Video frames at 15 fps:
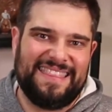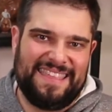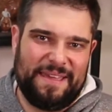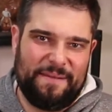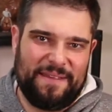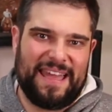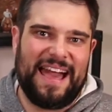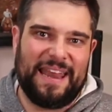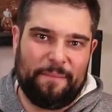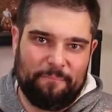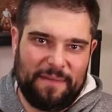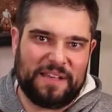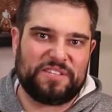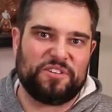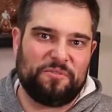the kind of
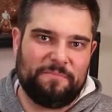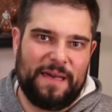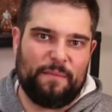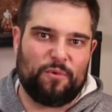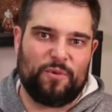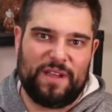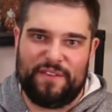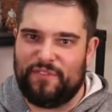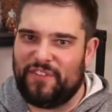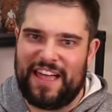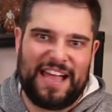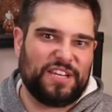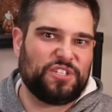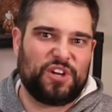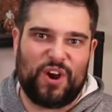muscle memory
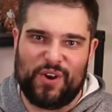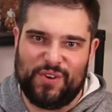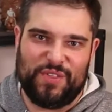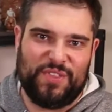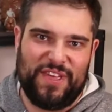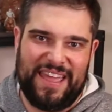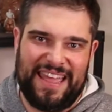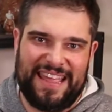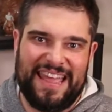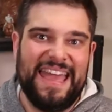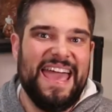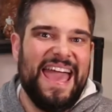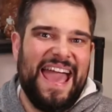flashcard thing